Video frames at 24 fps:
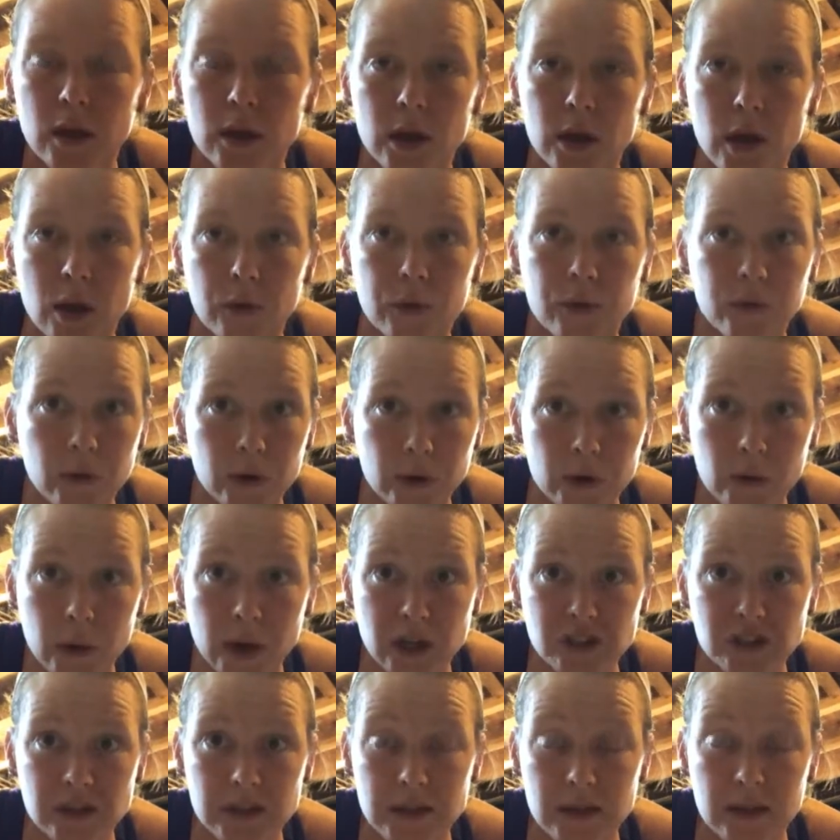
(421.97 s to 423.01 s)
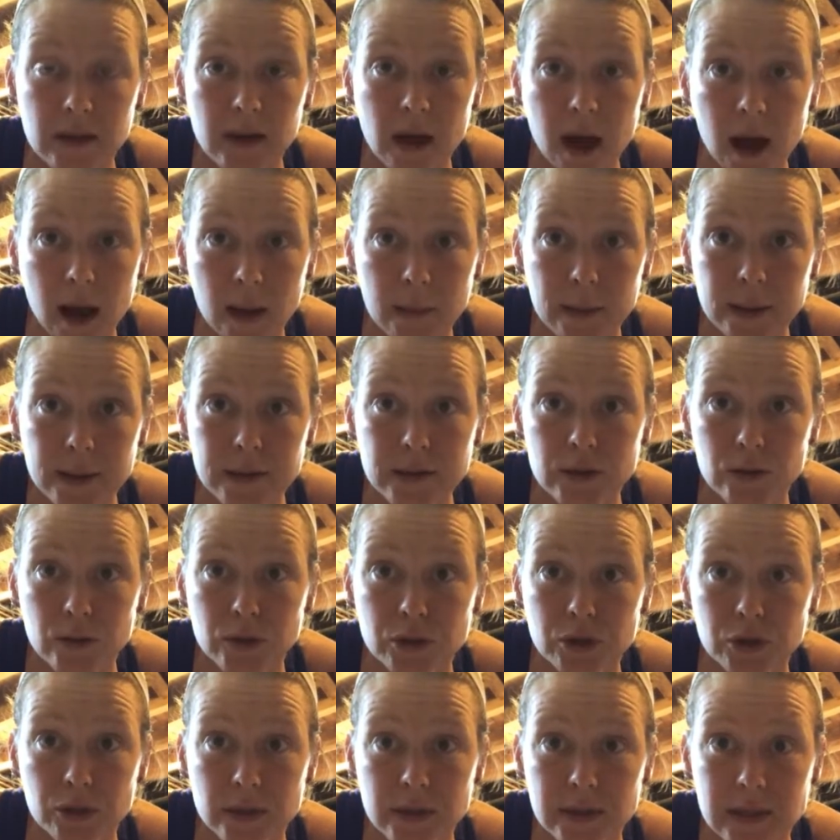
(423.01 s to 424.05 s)
you know, throw your questions in the comments or
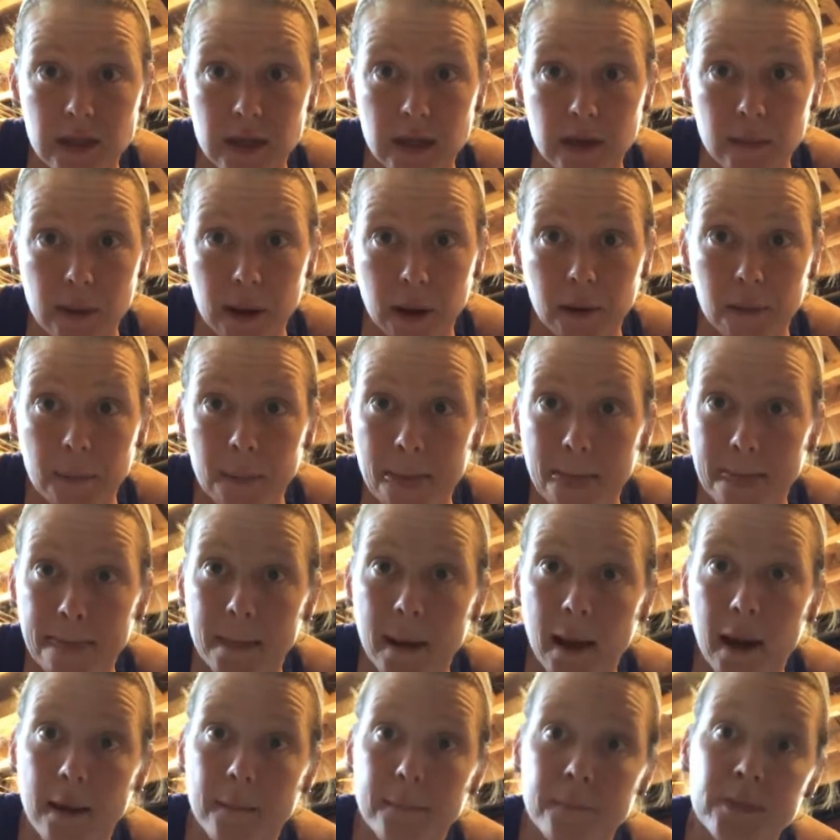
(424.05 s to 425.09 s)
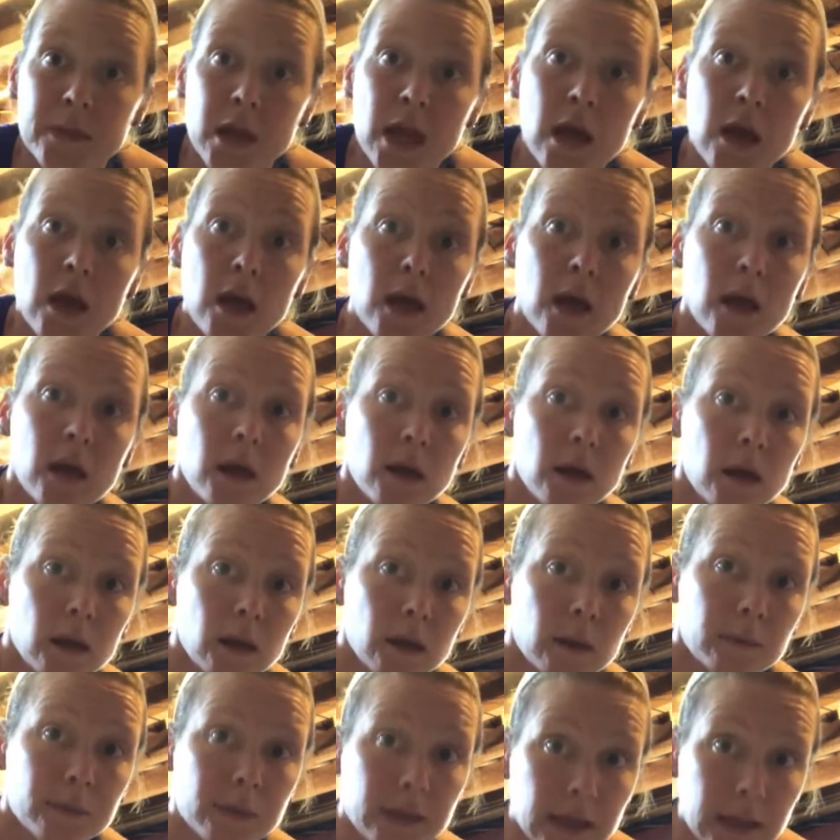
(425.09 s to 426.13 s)
shoot us an email.
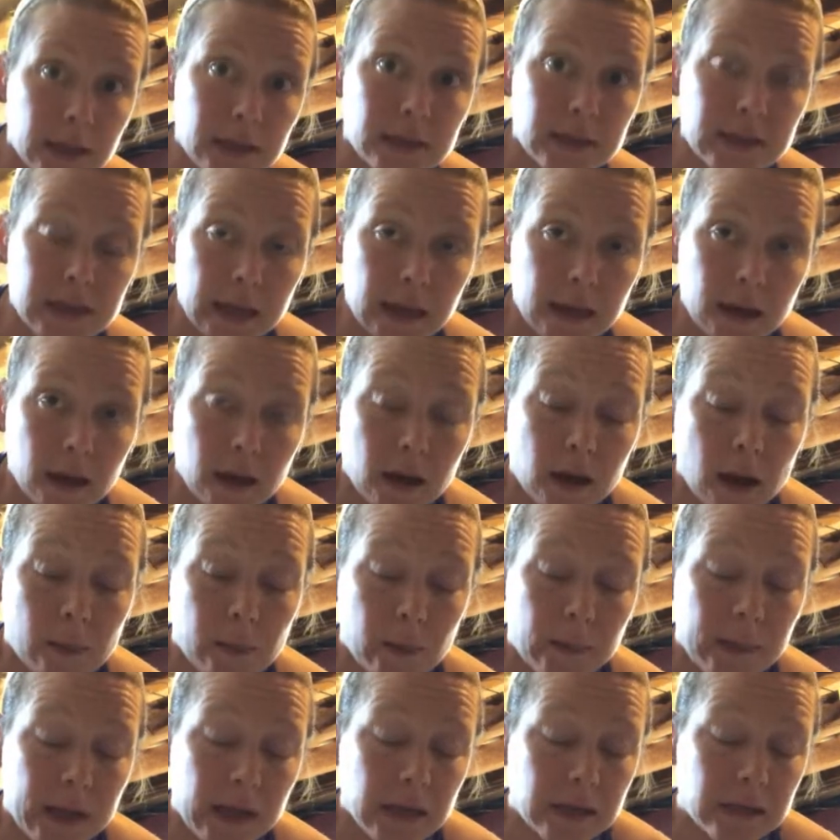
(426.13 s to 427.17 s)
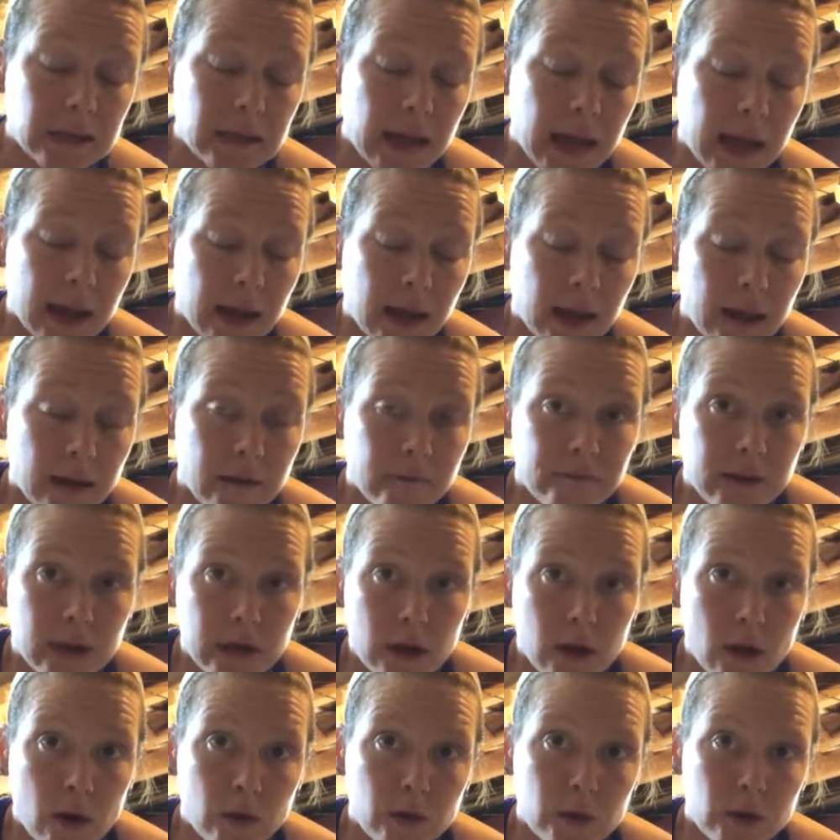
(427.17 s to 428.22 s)
Please take a couple minutes and
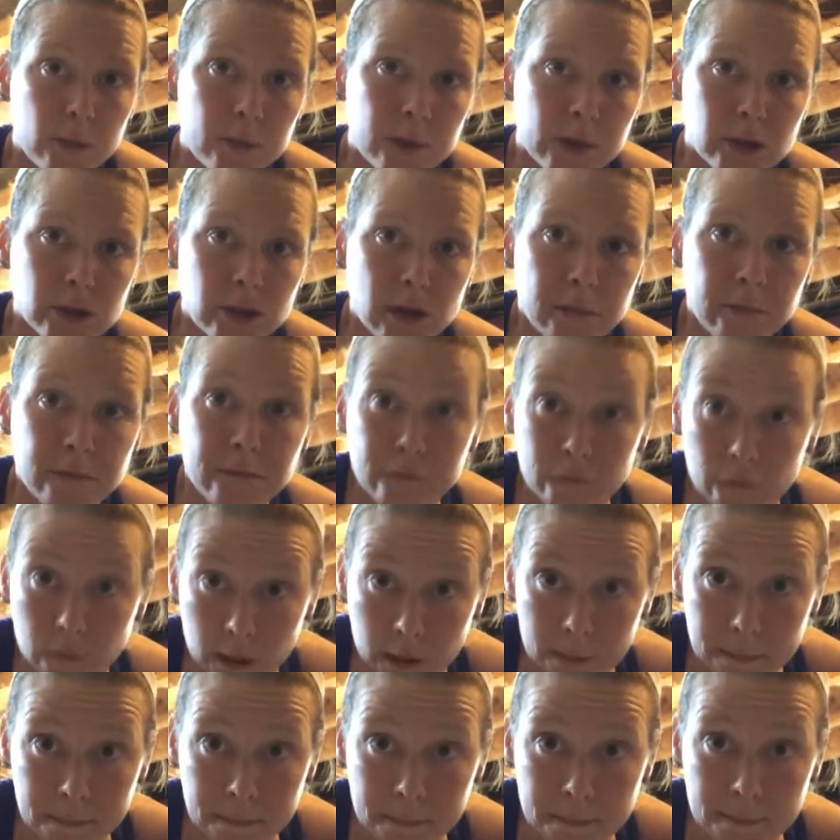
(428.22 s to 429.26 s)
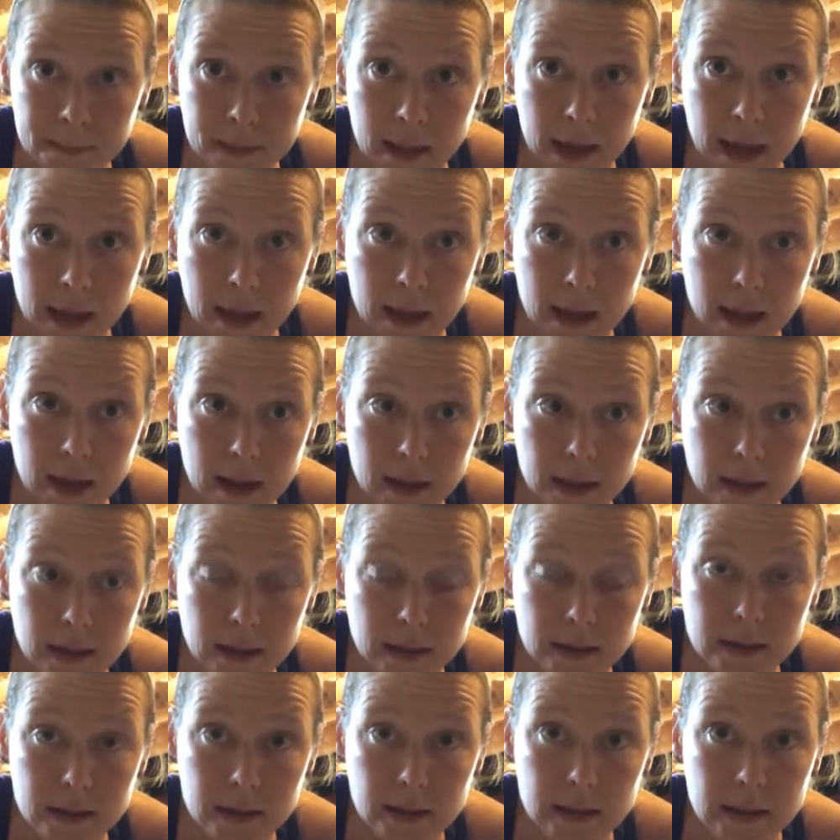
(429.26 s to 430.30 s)
video your push-up form
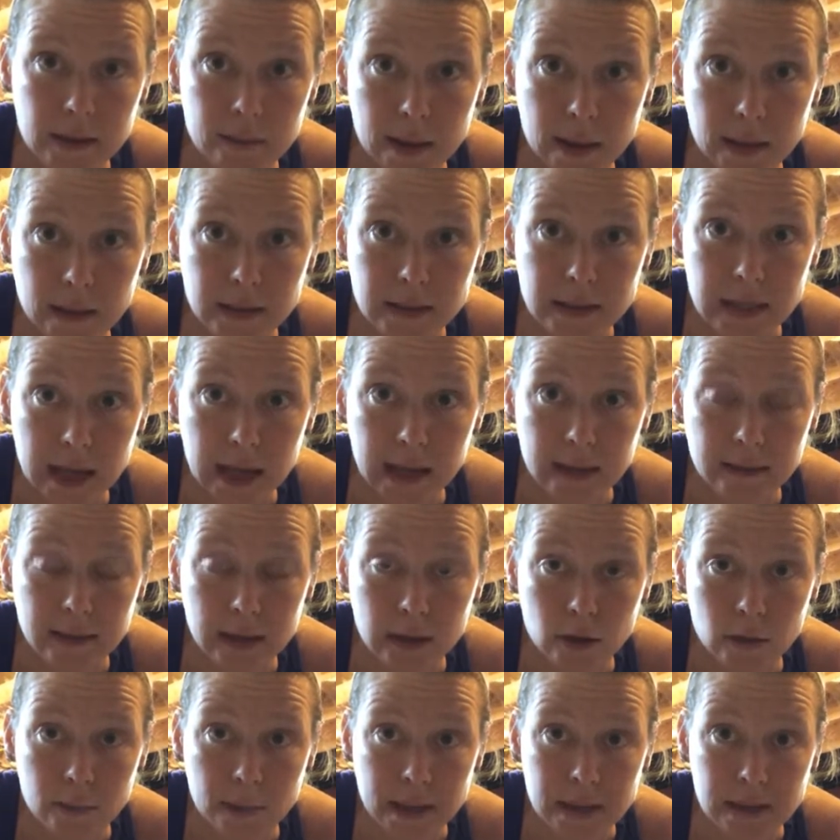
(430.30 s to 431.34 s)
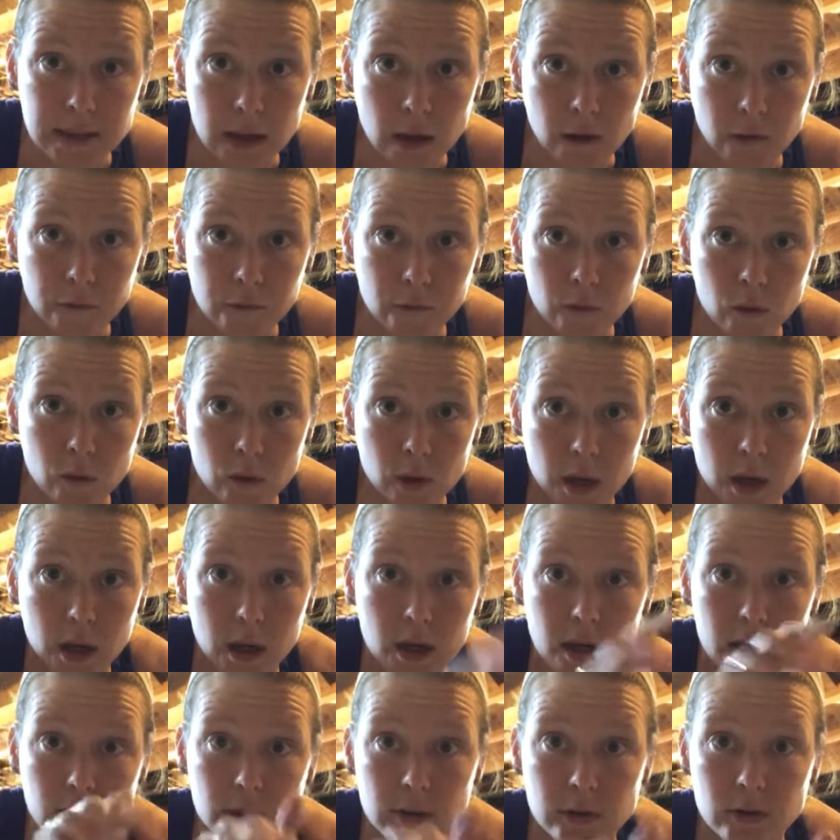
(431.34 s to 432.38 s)
and email it to Aileen or myself,
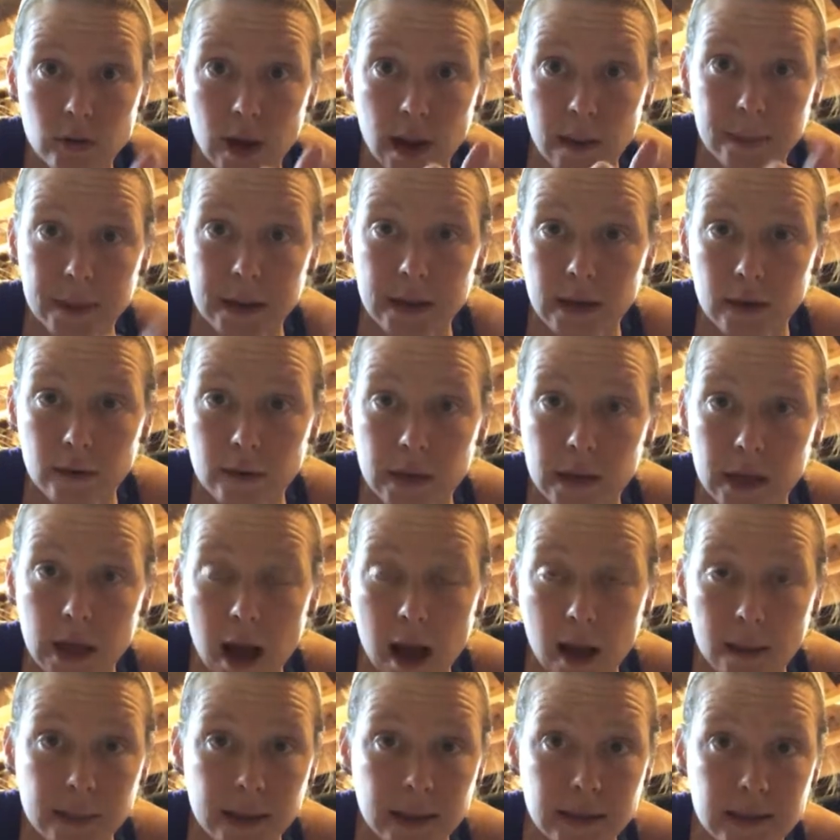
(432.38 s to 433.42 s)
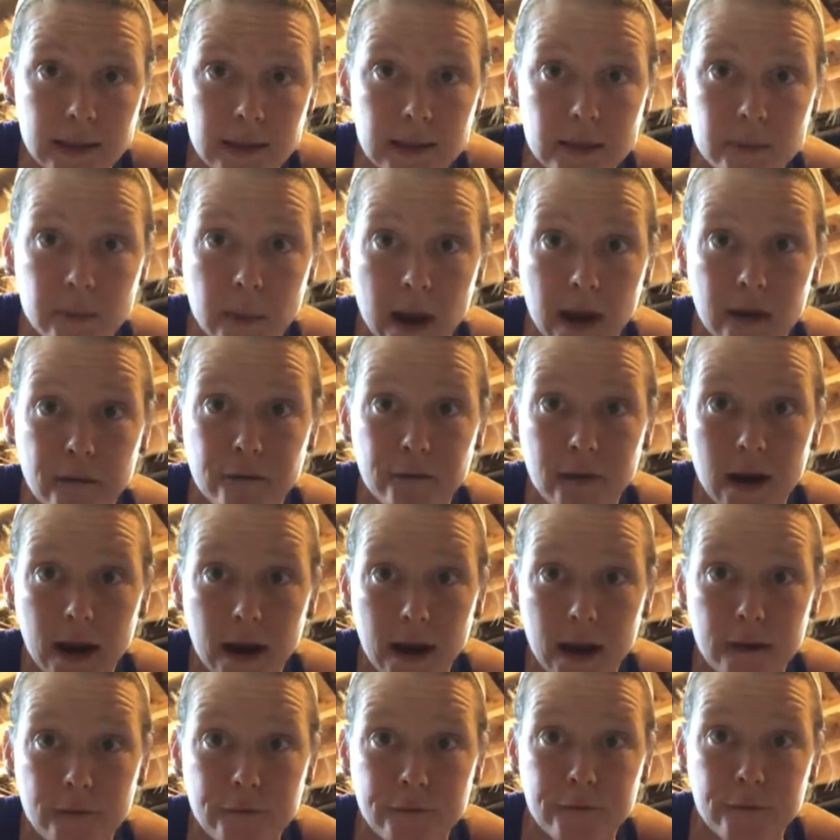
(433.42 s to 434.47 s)
or drop it here in the comments by
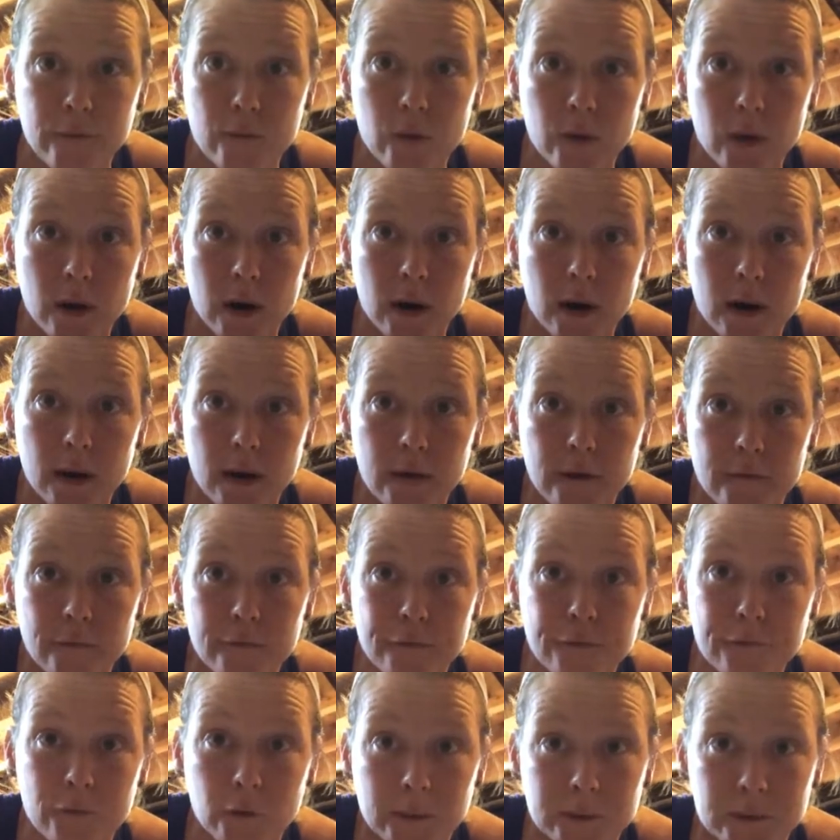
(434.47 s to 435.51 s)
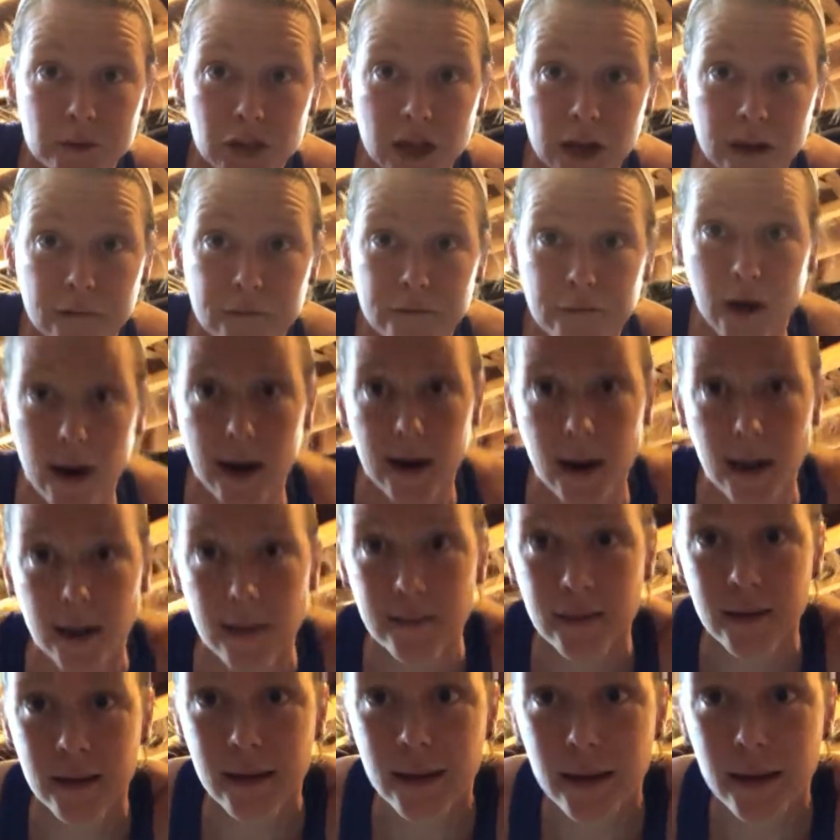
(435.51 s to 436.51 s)
Friday for Form Check Friday.